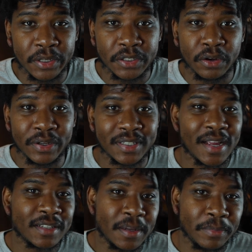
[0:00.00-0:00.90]
So it's
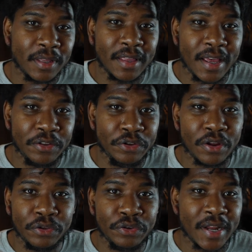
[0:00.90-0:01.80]
not something that,
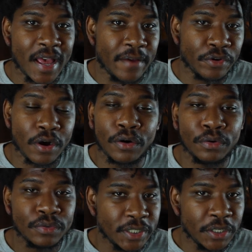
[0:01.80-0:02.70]
you can have your
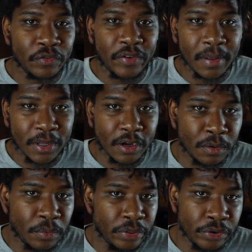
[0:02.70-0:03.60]
own single family
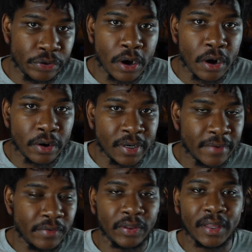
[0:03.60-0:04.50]
home with your yard and
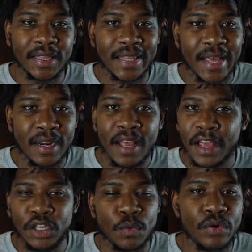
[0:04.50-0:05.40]
everything like that,
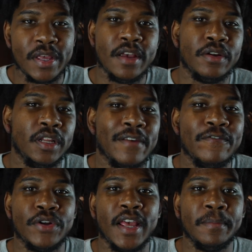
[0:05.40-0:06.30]
and you won't hear any of
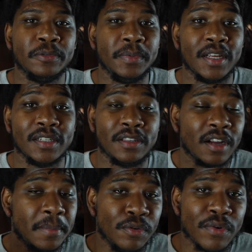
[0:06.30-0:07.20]
your neighbors because they're
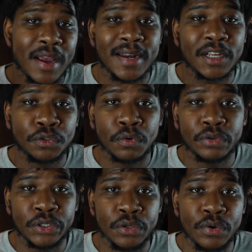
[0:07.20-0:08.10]
going to be right next door
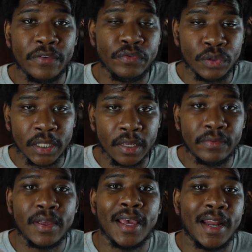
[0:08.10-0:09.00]
to you if you
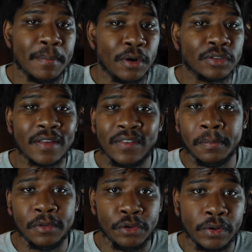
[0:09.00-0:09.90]
live in a
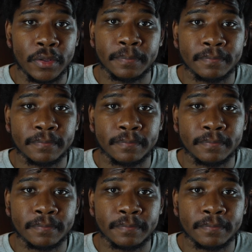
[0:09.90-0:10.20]
multifamily unit.